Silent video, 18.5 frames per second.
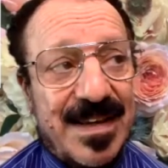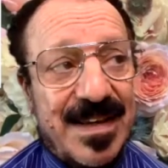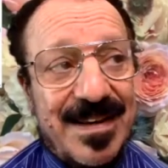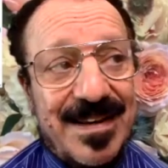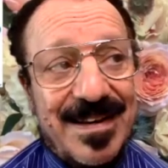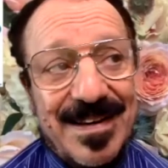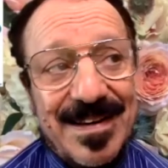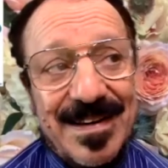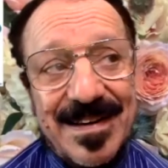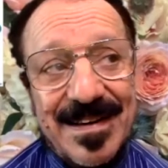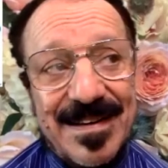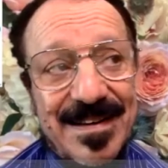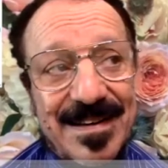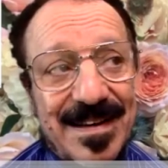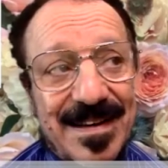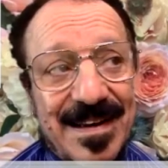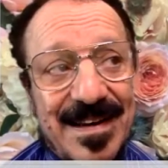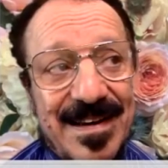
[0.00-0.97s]

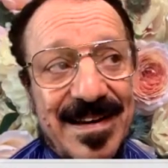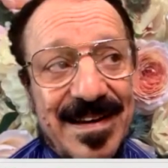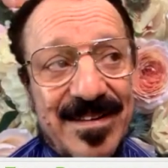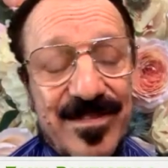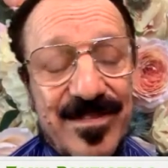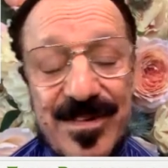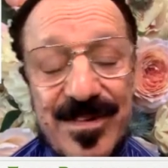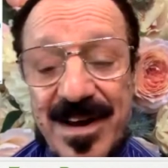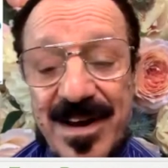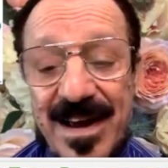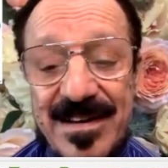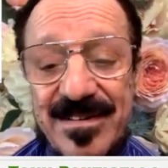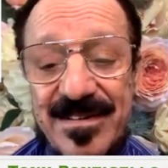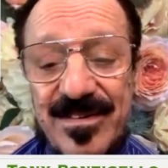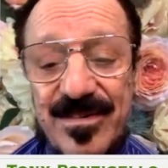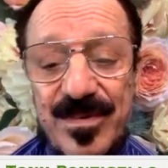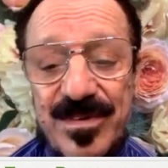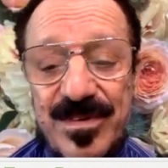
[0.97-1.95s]
And I asked for
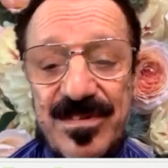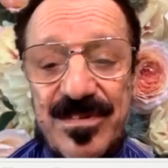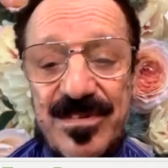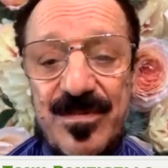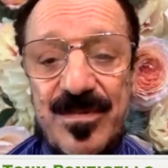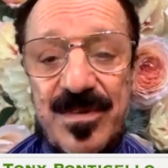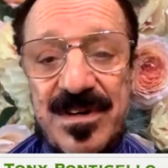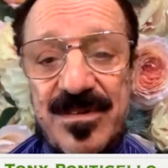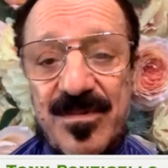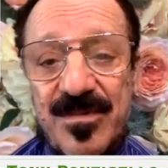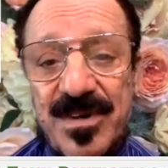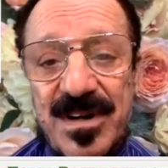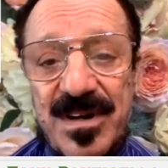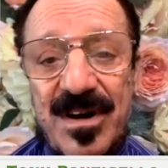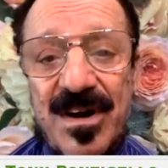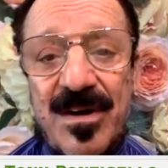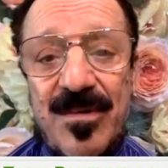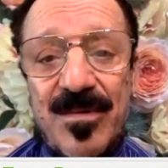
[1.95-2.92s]
guidance, which is what one
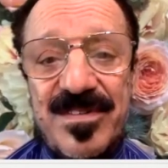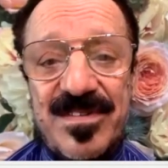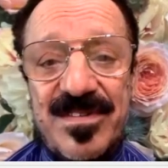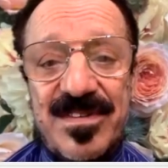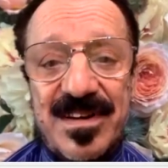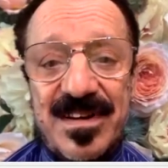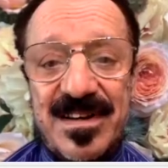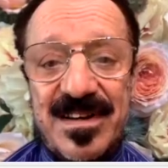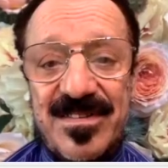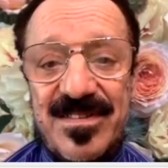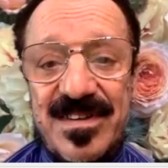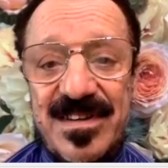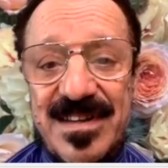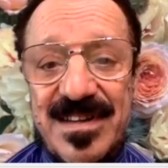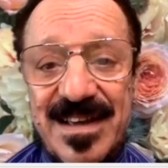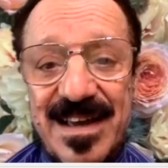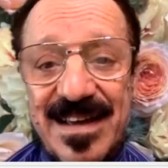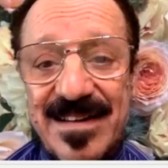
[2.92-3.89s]
always does. And
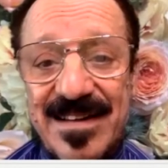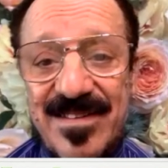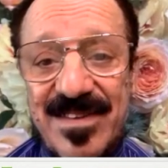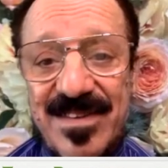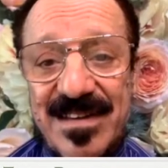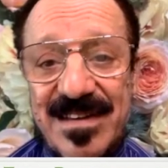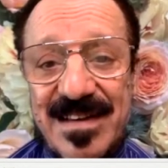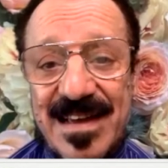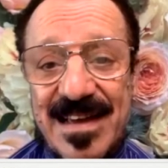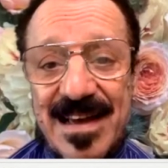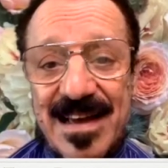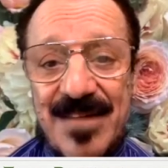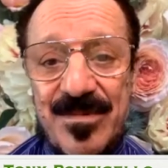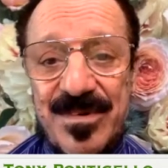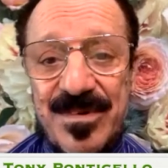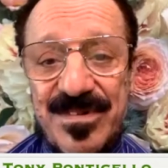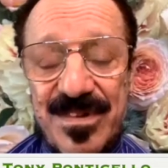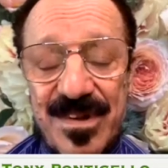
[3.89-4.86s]
the guidance I got
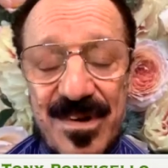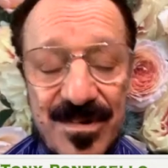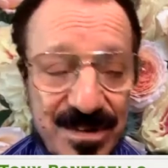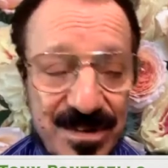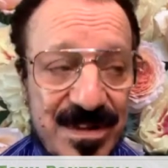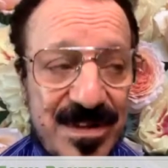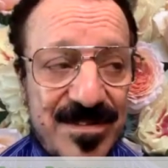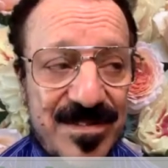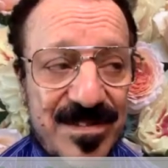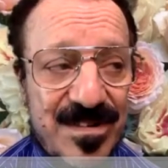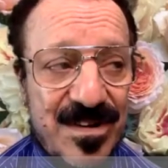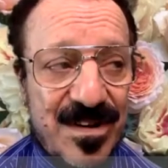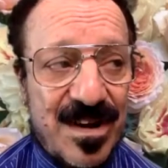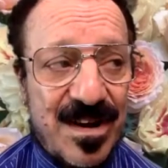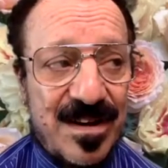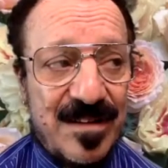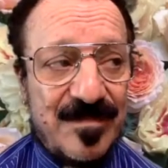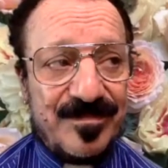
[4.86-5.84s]
was, no, you give the
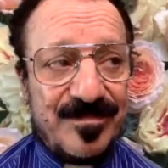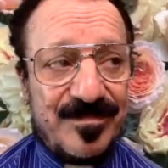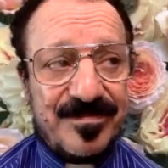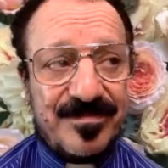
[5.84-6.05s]
talk.